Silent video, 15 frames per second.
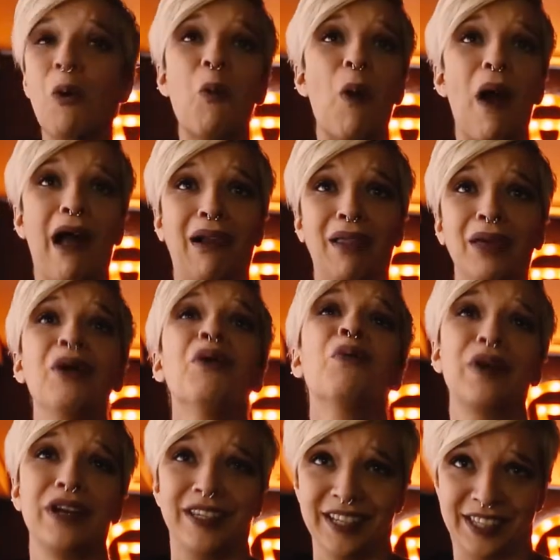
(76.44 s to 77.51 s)
Well,
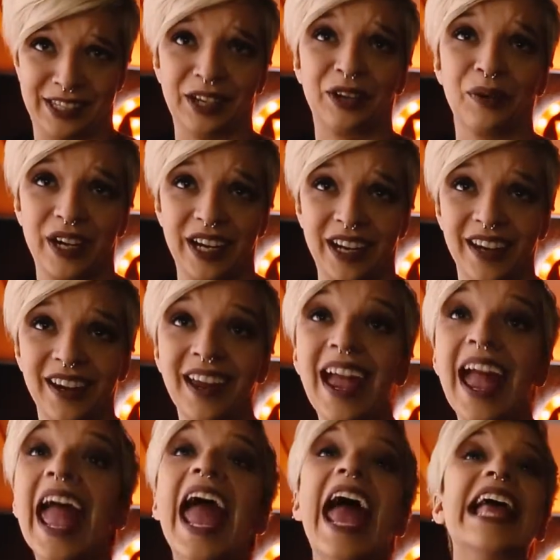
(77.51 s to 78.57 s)
we disagree.
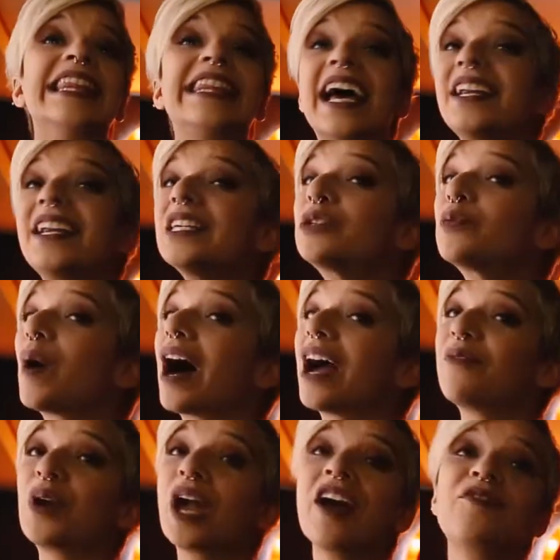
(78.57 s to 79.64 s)
And that is
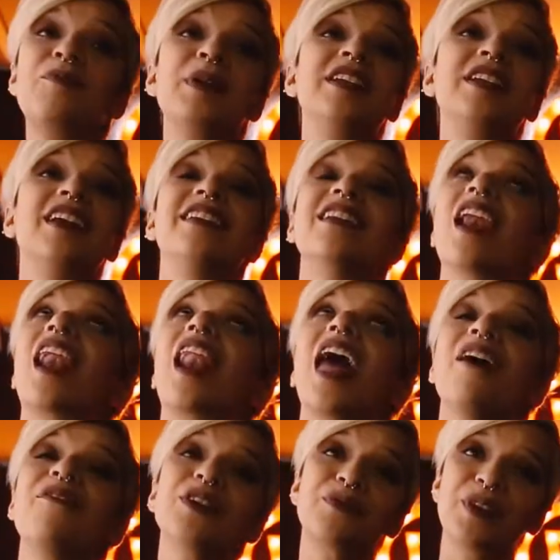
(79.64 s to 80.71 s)
why we have been in a
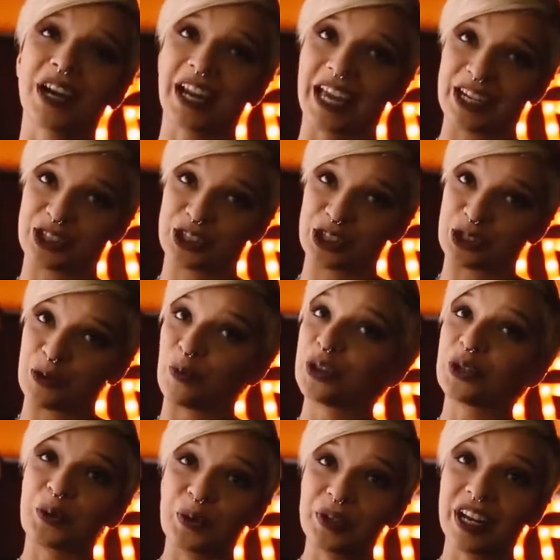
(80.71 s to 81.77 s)
loving relationship
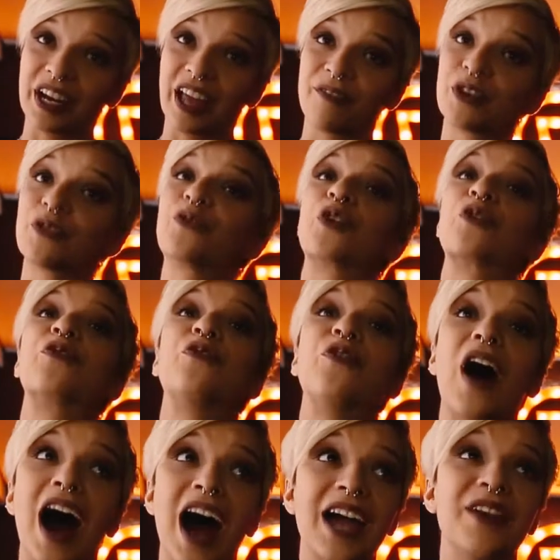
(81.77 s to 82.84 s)
with Unilever for
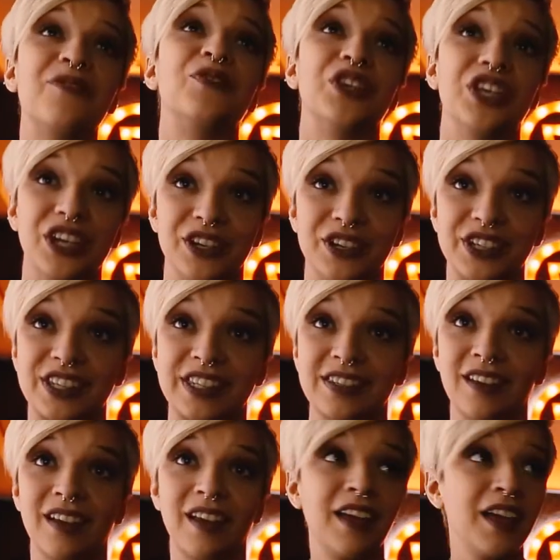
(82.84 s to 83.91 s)
five years.
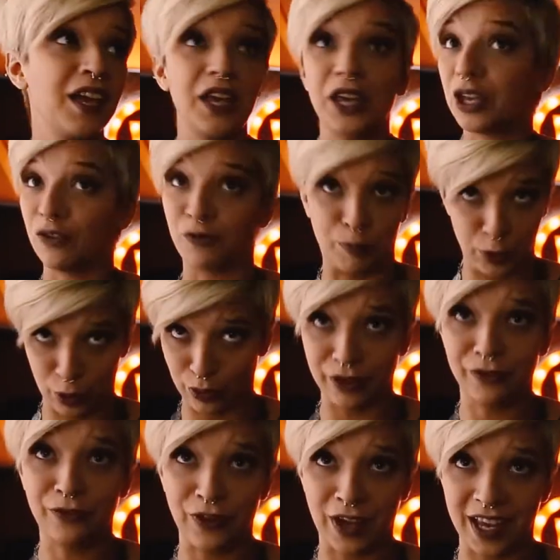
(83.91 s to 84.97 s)
If
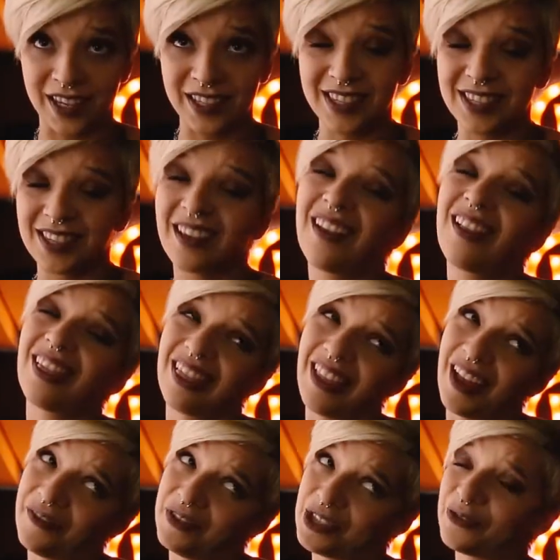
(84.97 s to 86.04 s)
beauty fades,
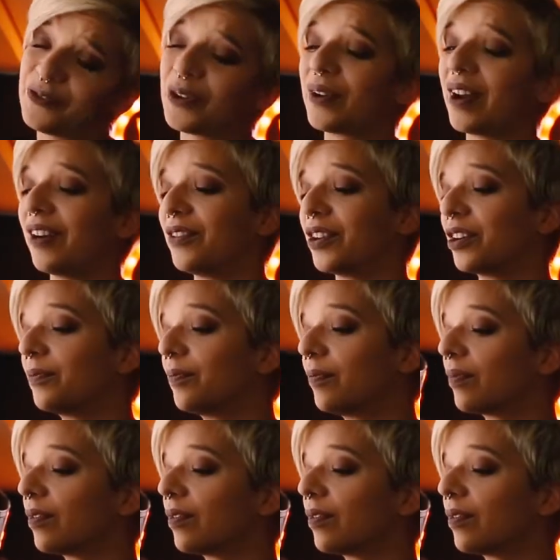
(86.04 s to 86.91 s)
love is forever.